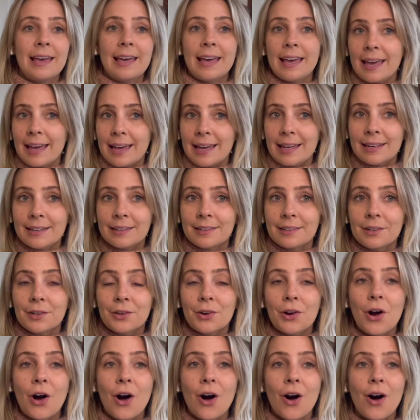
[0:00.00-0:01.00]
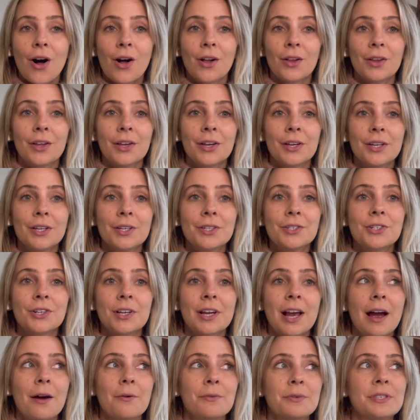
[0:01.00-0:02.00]
in college,
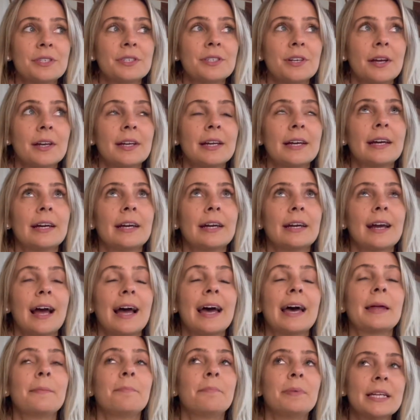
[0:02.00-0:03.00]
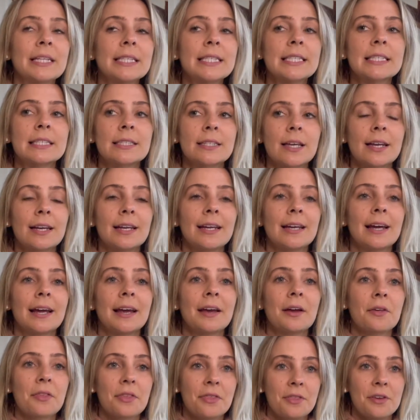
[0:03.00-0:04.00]
like I had been
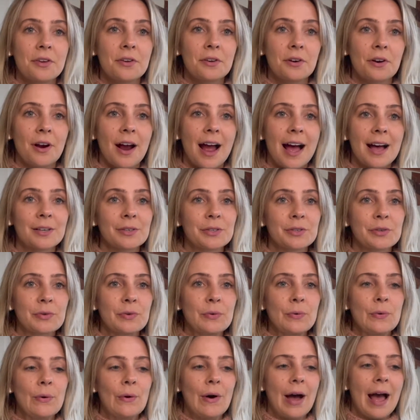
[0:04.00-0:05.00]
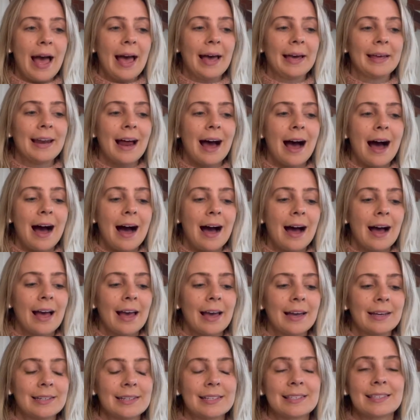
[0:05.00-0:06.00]
studying theater at school, and
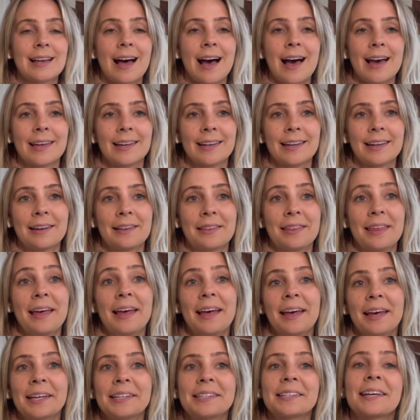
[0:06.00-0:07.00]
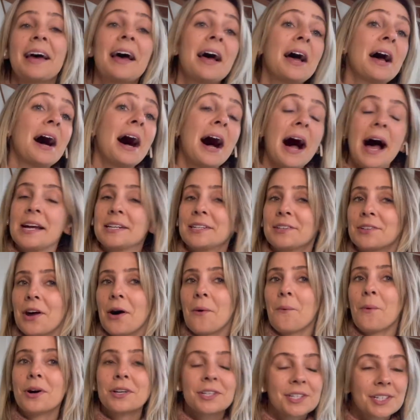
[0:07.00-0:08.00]
I decided that I did
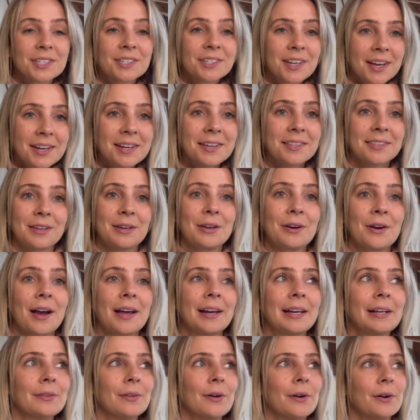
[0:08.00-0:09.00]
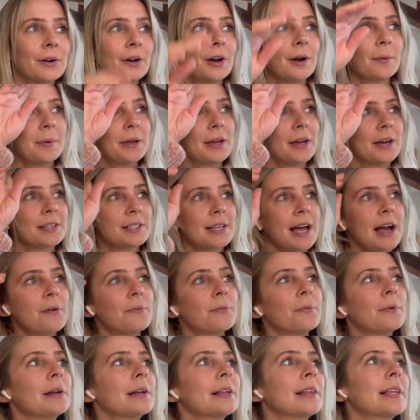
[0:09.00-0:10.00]
not want to study theater any longer because I
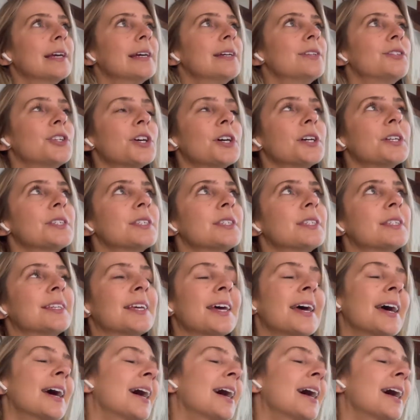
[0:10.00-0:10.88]
really just